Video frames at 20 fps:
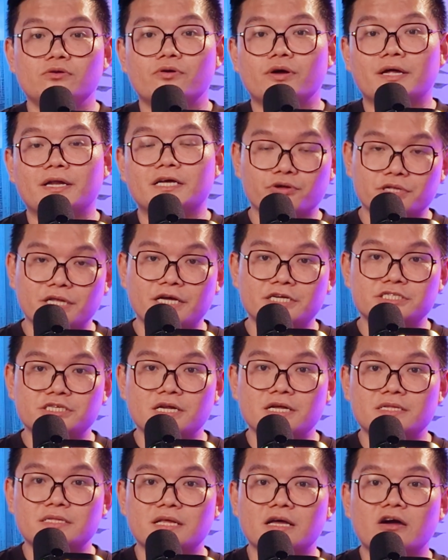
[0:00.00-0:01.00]
You can
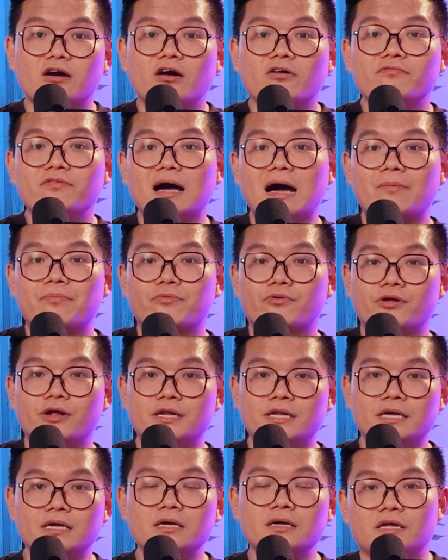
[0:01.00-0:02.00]
potentially think of
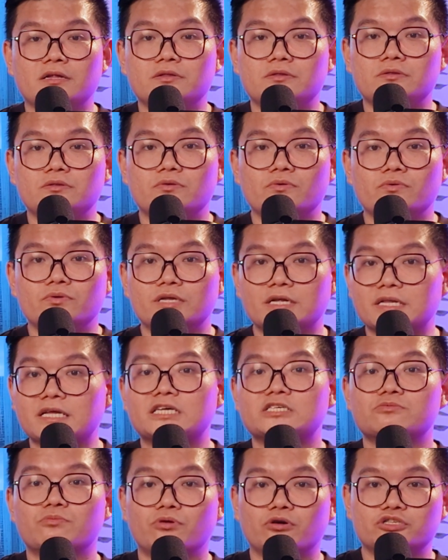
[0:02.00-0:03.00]
upgrading into the
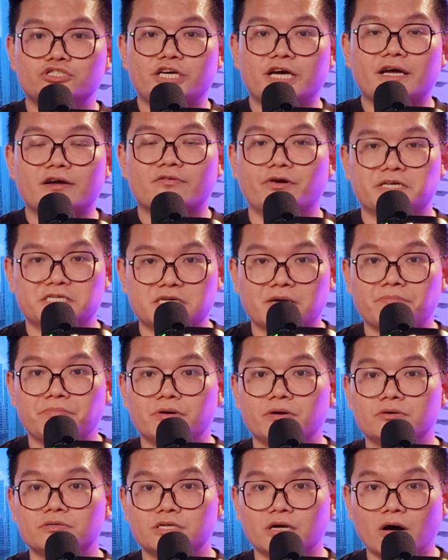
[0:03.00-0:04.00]
next project, for
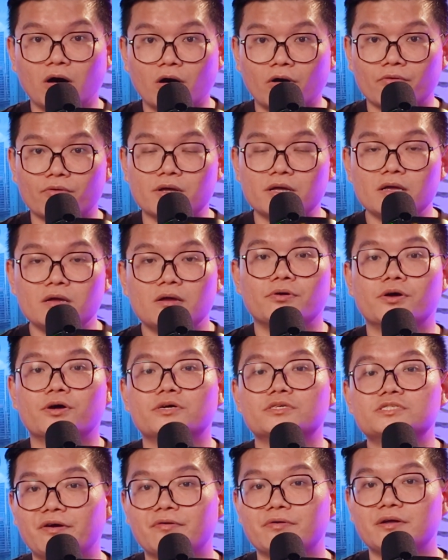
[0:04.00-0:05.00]
example, the Orie,
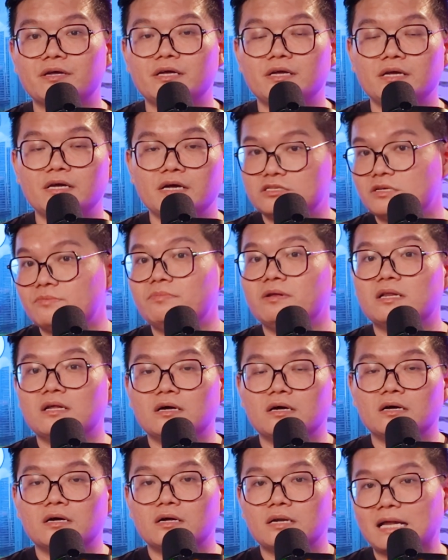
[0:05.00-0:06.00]
because very
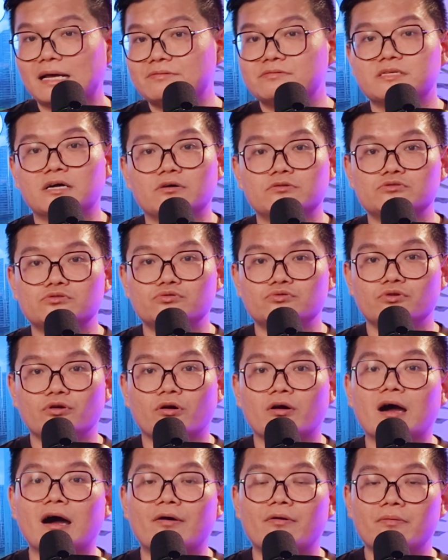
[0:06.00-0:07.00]
similar lifestyle to
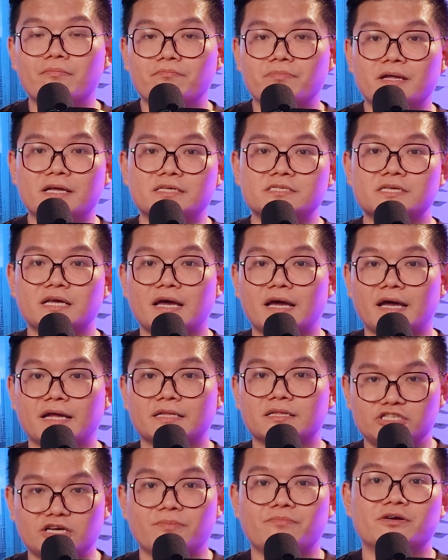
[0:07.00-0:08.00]
your current place
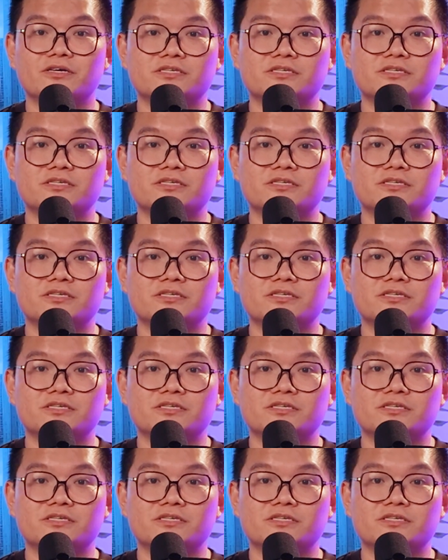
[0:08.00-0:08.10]
at Gem